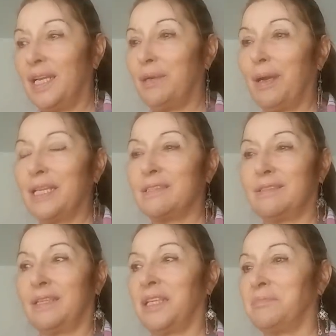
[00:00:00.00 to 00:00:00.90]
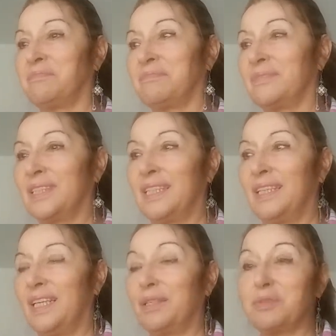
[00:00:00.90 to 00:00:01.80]
quite,
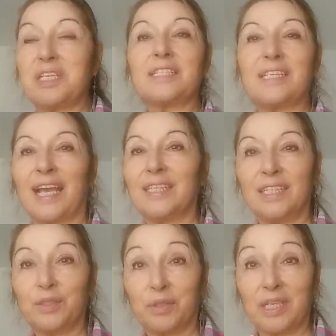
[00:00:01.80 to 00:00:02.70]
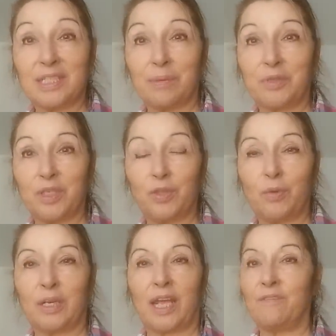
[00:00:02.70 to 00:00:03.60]
it was exciting to hear something new,
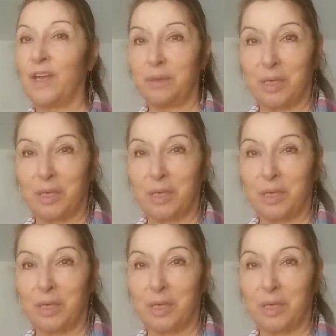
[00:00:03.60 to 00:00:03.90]
and I'm very